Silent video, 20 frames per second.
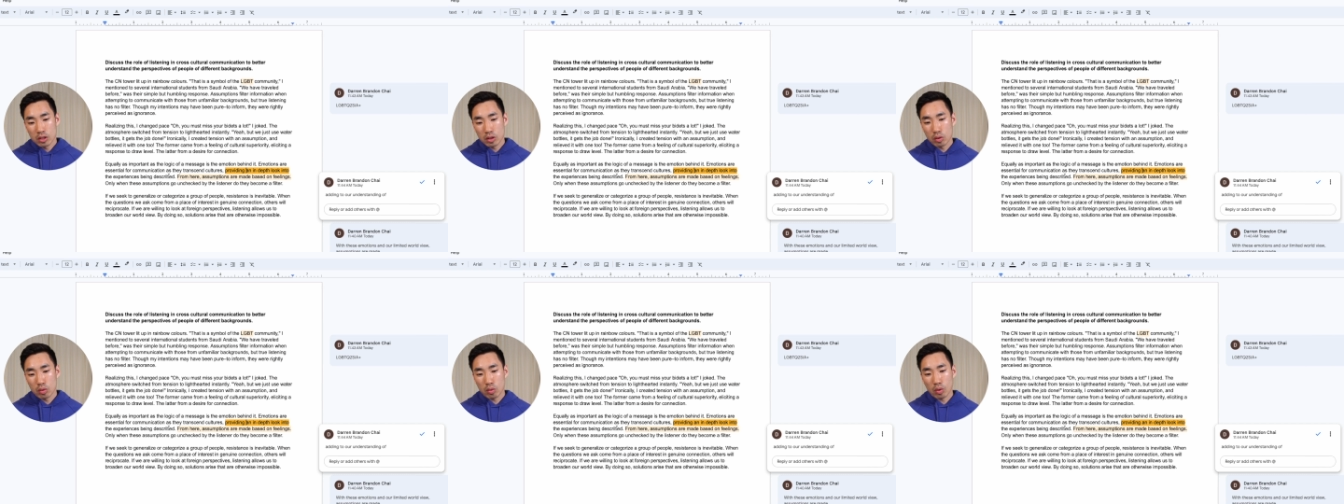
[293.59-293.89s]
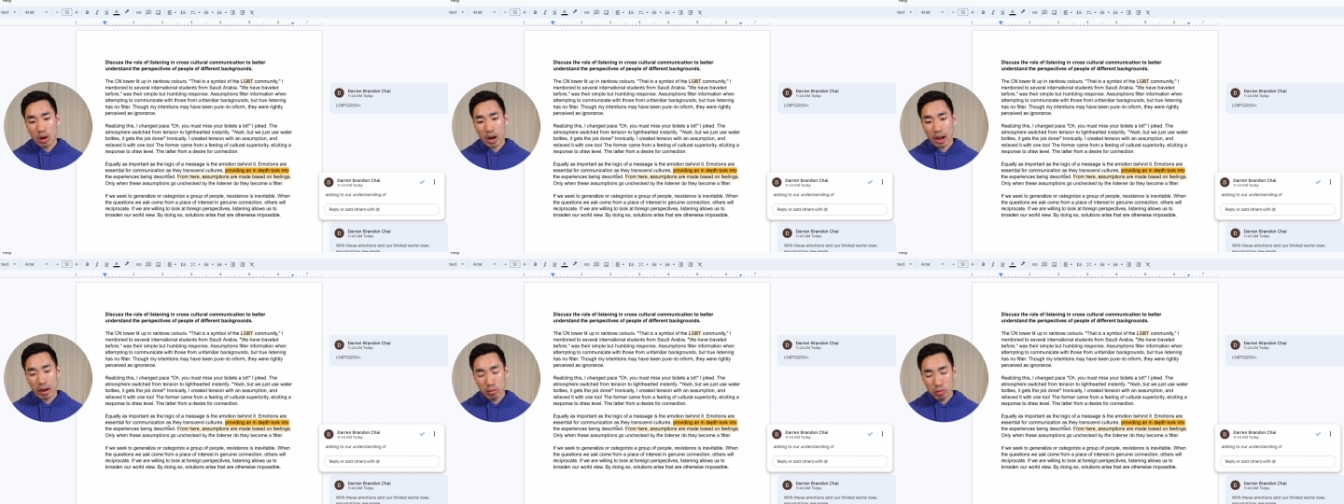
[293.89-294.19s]

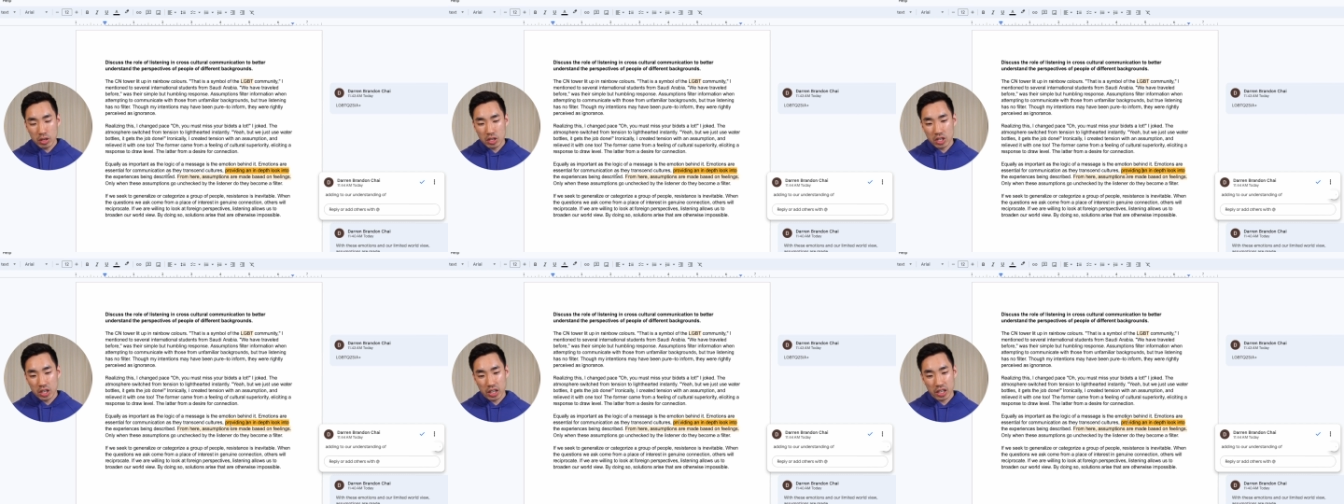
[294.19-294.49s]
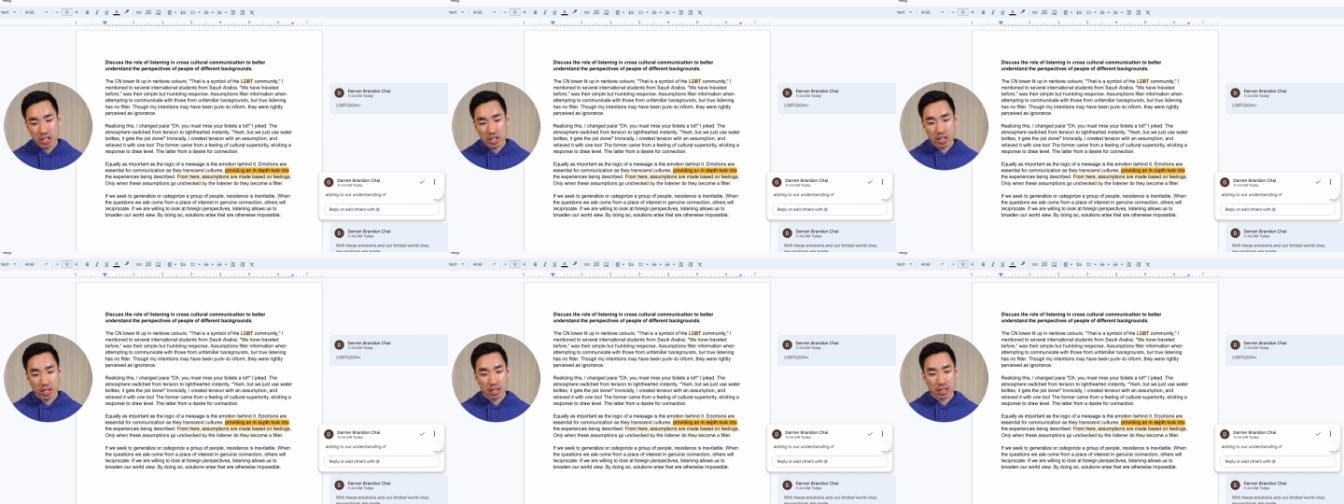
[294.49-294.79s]
So I would
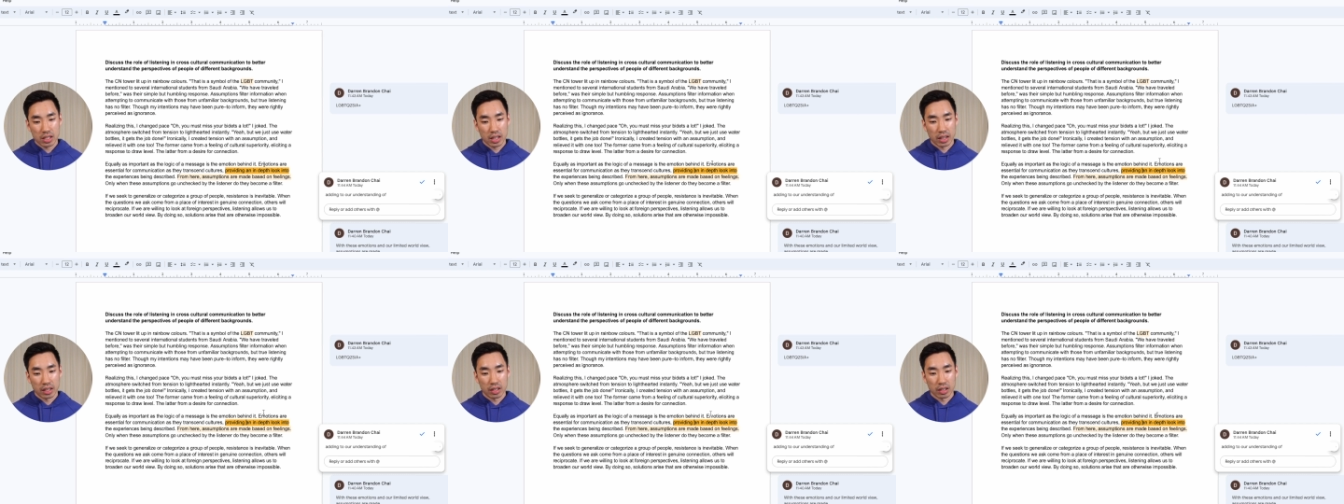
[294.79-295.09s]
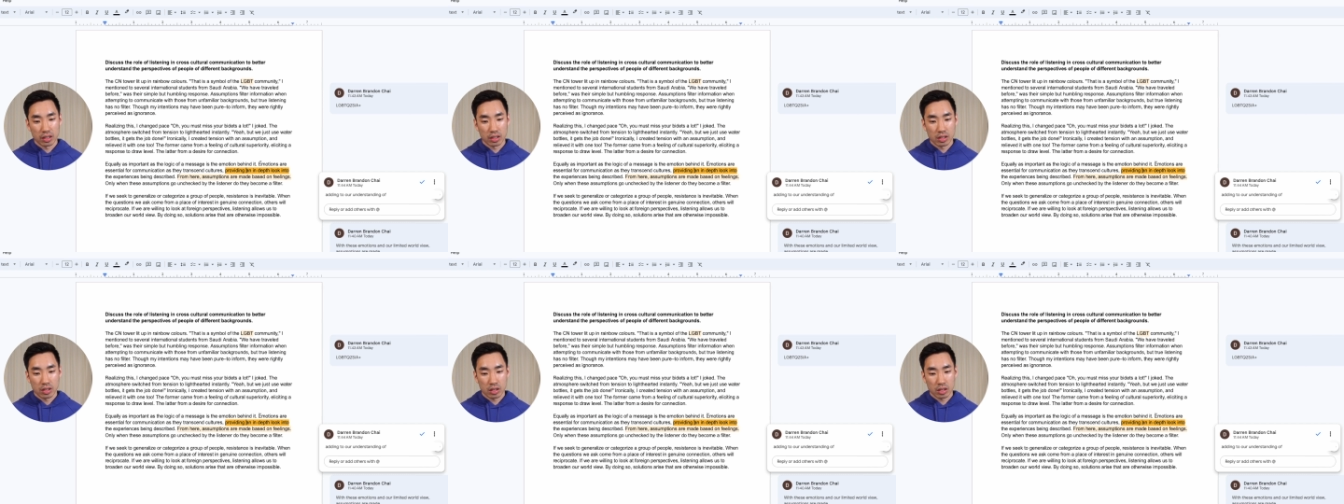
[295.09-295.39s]
change this
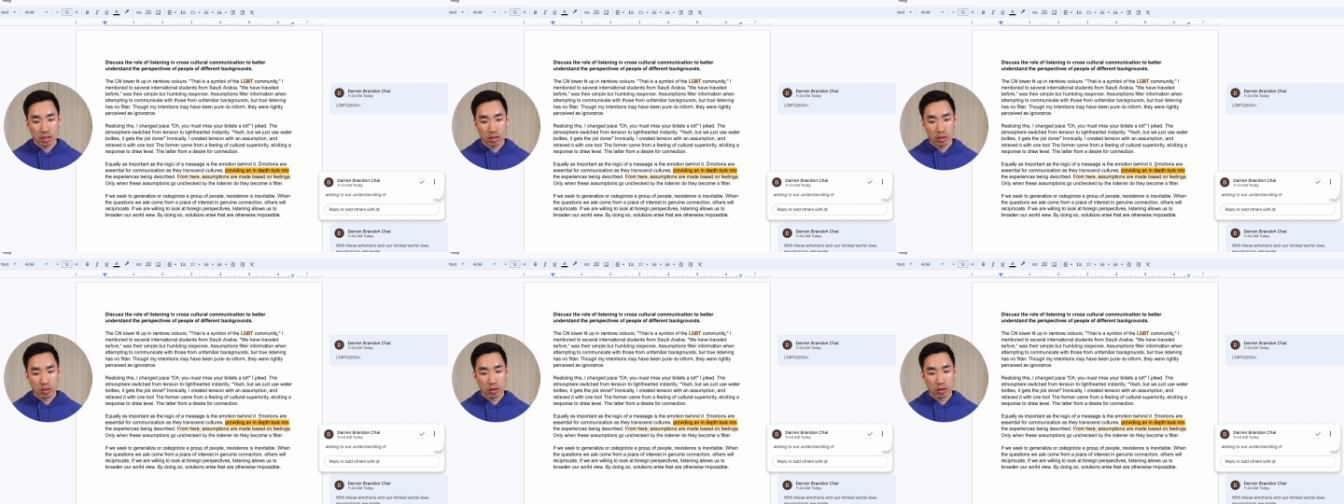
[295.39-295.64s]
sentence